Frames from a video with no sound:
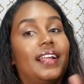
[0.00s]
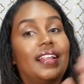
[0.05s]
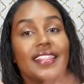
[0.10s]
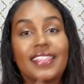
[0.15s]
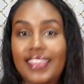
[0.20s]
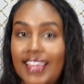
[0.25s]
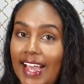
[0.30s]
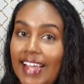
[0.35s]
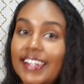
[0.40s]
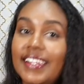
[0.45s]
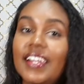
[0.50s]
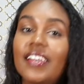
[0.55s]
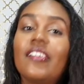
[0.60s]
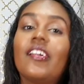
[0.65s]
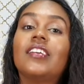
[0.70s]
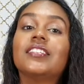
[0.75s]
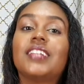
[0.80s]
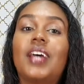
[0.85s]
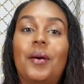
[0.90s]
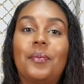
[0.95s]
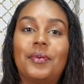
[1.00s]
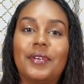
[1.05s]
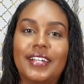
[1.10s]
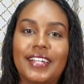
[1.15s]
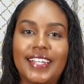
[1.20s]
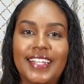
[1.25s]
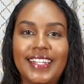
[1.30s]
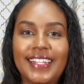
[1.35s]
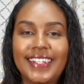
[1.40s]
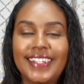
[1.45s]
That did not
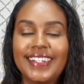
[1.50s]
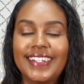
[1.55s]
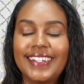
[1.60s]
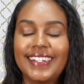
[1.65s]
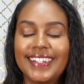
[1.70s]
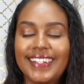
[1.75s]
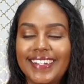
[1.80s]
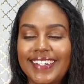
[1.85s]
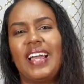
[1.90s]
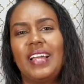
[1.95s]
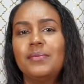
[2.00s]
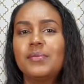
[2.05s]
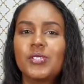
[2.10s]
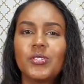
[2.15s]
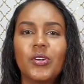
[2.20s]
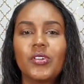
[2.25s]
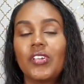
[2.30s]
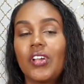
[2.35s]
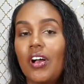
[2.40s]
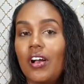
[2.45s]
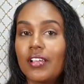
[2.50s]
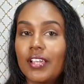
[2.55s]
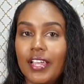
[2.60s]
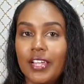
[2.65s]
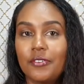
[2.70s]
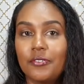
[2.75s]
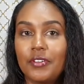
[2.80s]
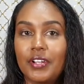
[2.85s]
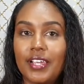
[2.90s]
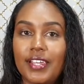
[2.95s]
happen. I'm sure you all
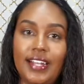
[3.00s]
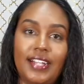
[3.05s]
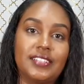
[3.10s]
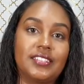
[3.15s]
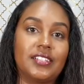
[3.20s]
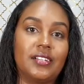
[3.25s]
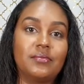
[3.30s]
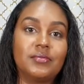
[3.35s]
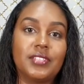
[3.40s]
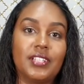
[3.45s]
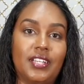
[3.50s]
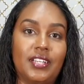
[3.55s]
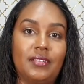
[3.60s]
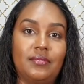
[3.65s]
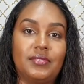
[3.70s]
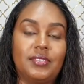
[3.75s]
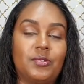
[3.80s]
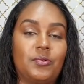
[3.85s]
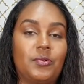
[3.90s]
can relate that sometimes